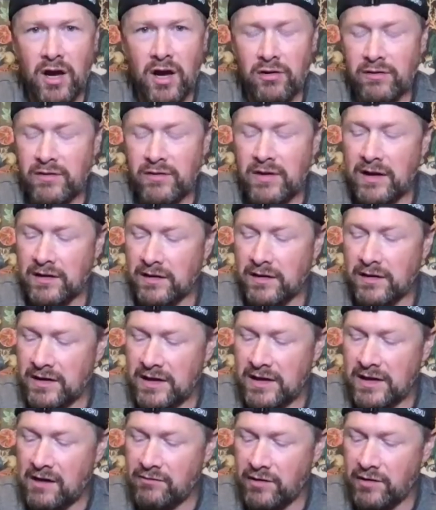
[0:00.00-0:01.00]
and then I'm gonna
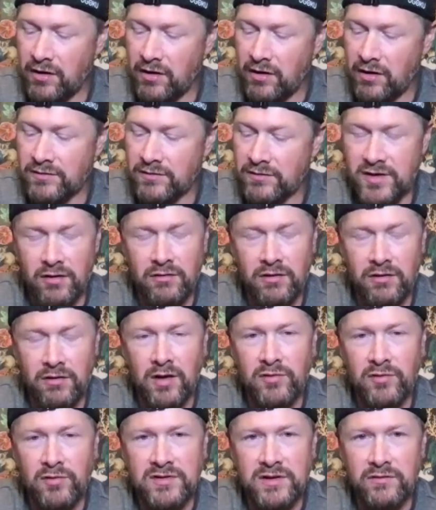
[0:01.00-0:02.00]
carry on
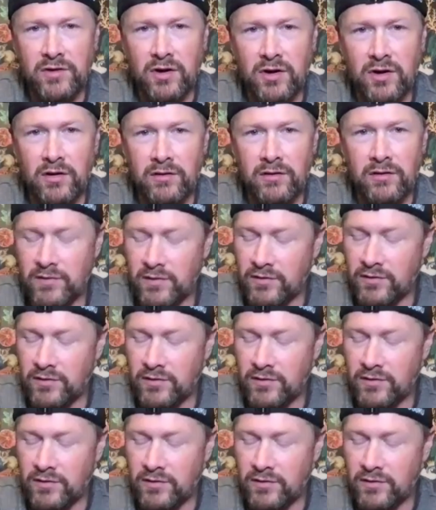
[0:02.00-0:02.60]
solo because I've got